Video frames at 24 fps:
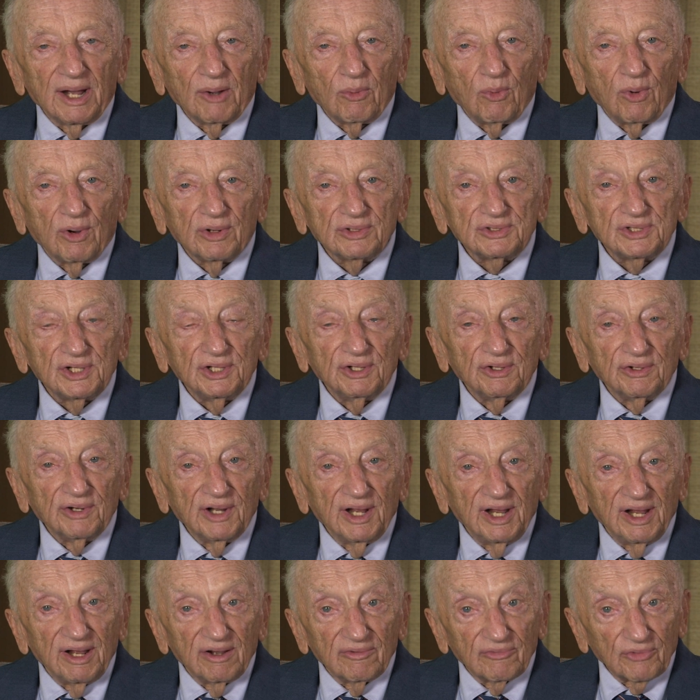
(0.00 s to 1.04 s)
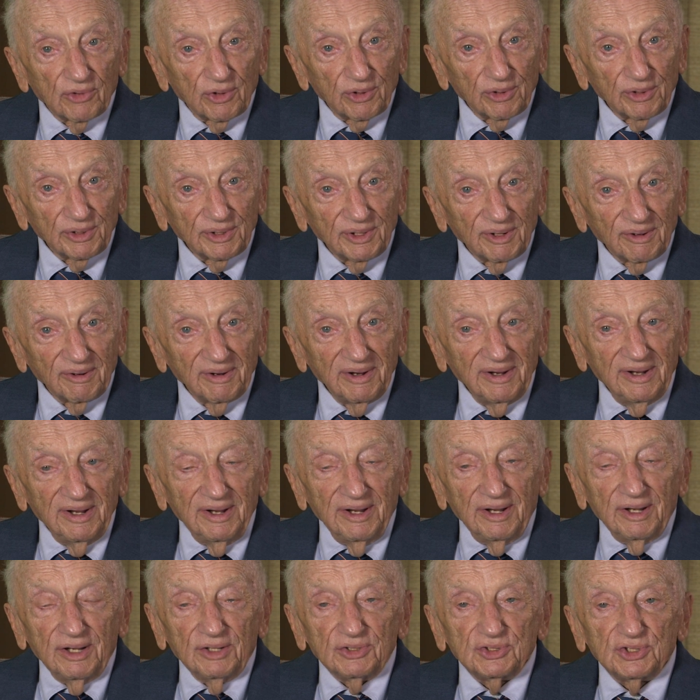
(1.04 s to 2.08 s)
was a year and a half earlier.
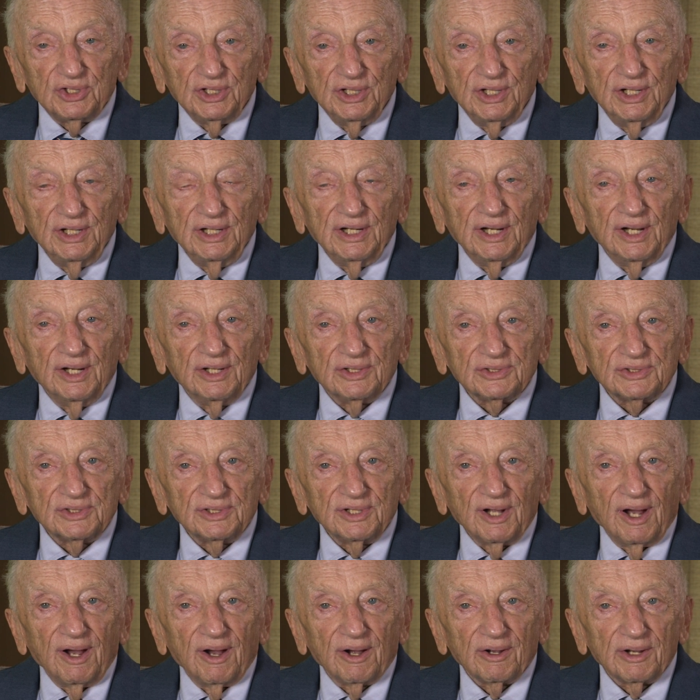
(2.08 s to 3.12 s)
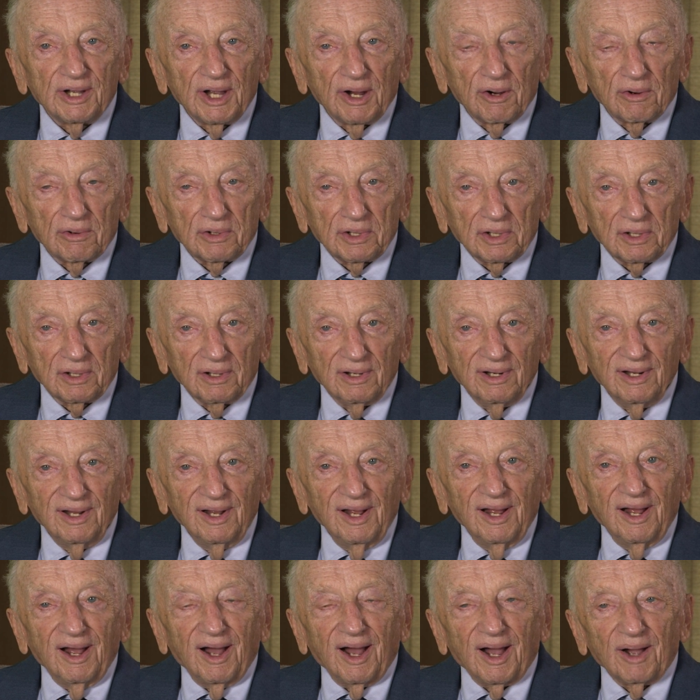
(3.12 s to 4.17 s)
She is Hungarian.
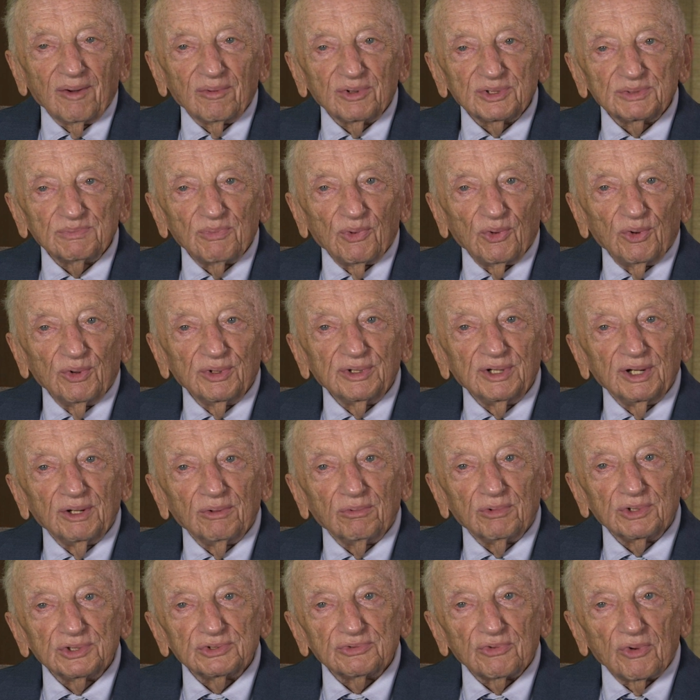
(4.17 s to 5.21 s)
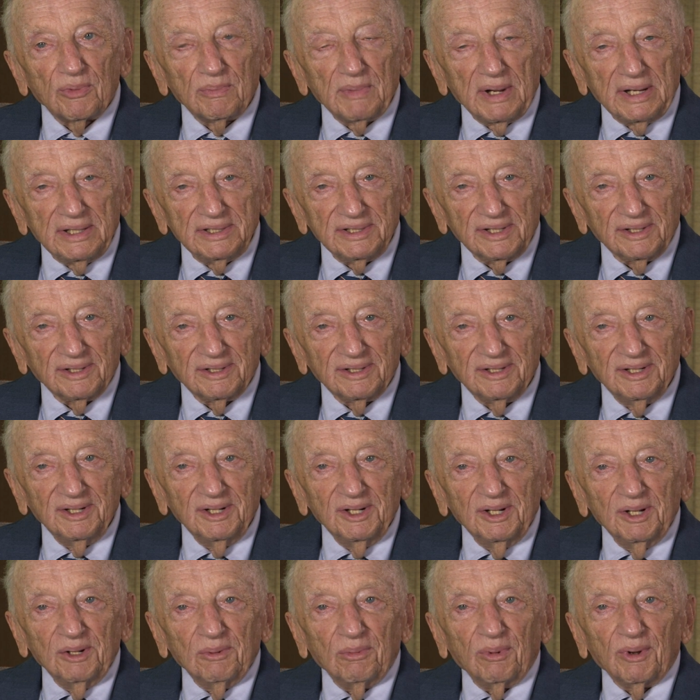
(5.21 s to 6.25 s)
I was born, it was Romania.
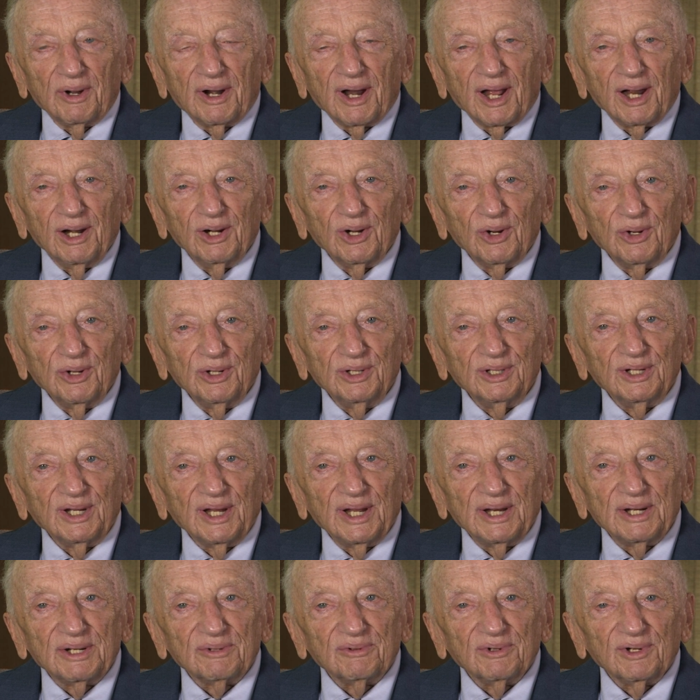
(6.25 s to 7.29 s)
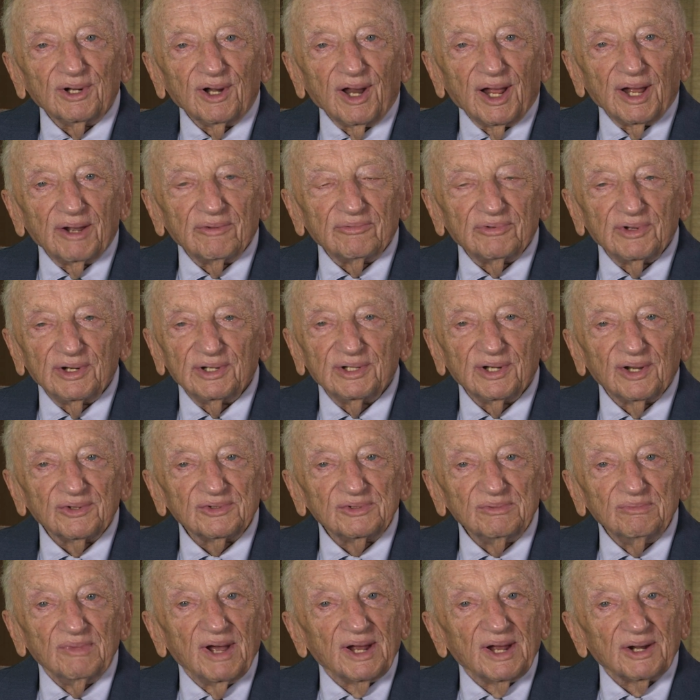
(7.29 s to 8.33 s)
What I learned later in life, it
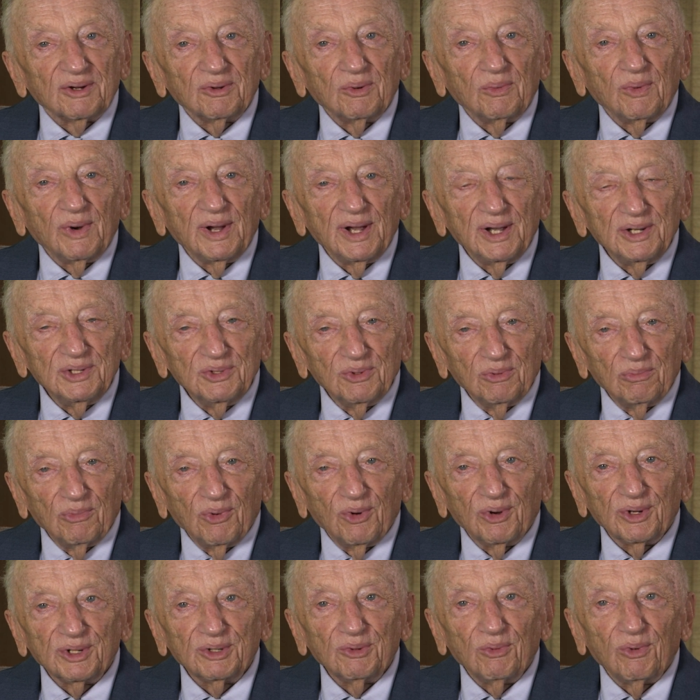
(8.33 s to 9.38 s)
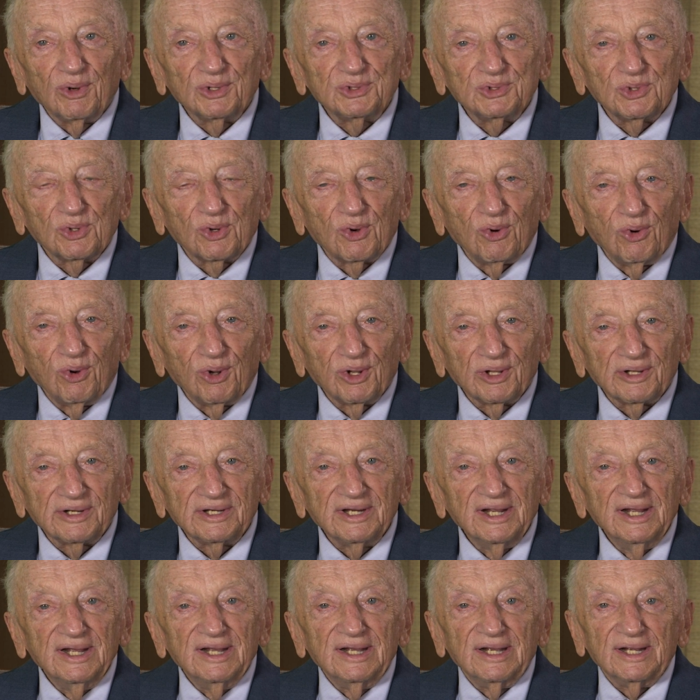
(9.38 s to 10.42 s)
doesn't matter where you were born and what you call it,
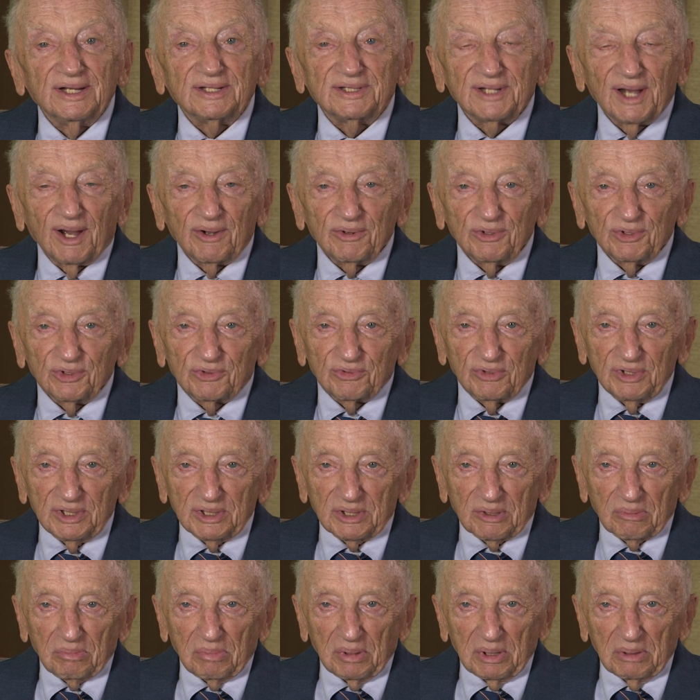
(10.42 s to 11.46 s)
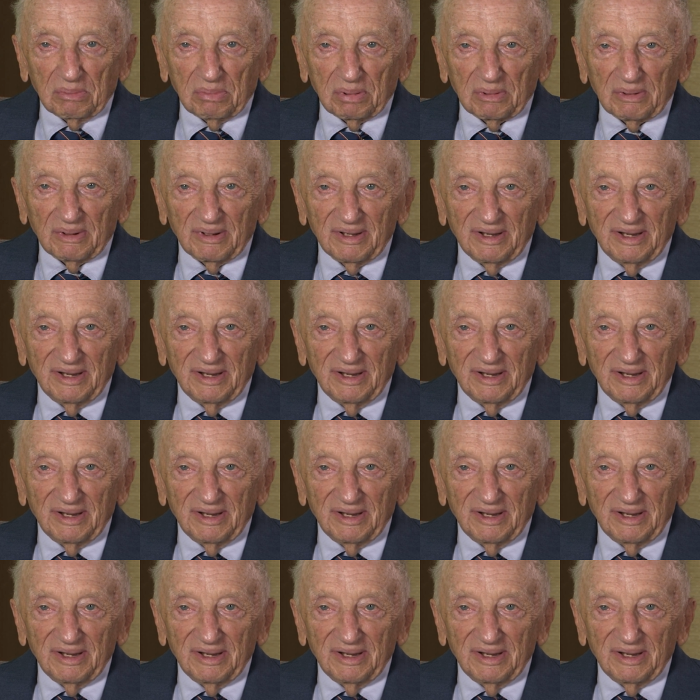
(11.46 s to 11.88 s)
it's how you treat the people.